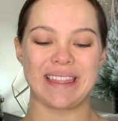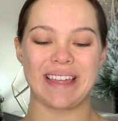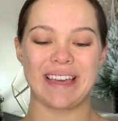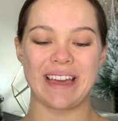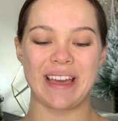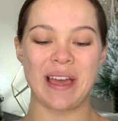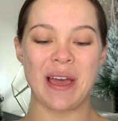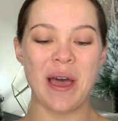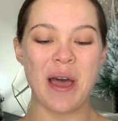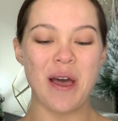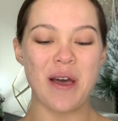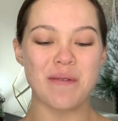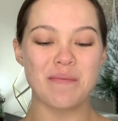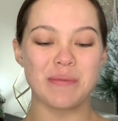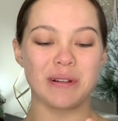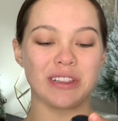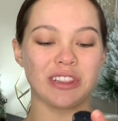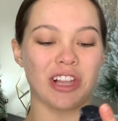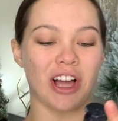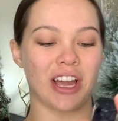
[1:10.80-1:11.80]
the
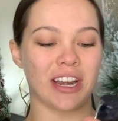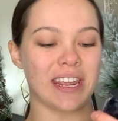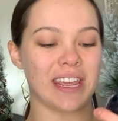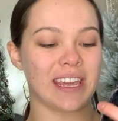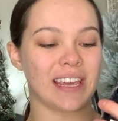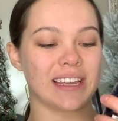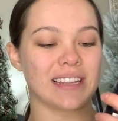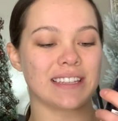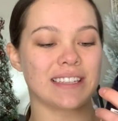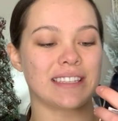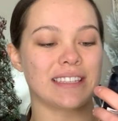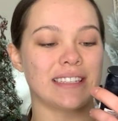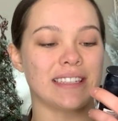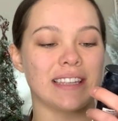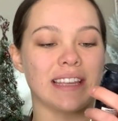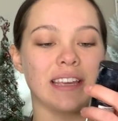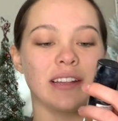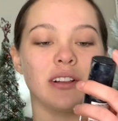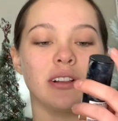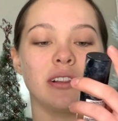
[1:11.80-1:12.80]
Milani
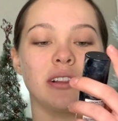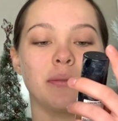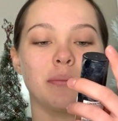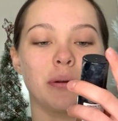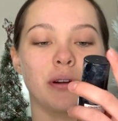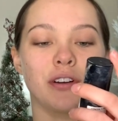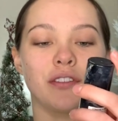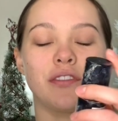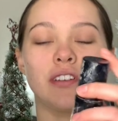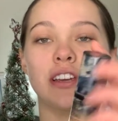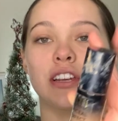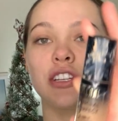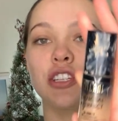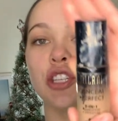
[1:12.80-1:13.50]
Conceal Perfect